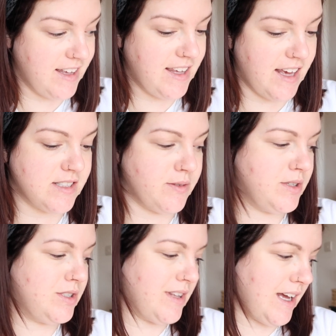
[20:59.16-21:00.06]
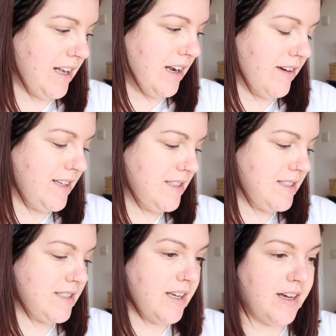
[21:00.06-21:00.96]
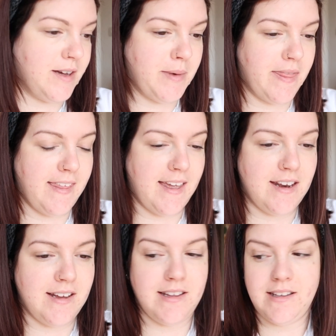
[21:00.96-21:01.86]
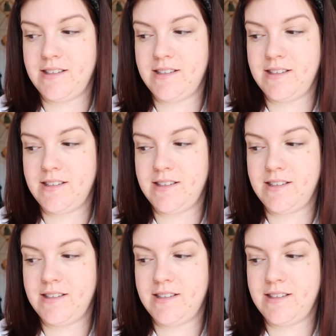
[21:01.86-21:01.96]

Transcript: yeah, so I want to do that, lights, and then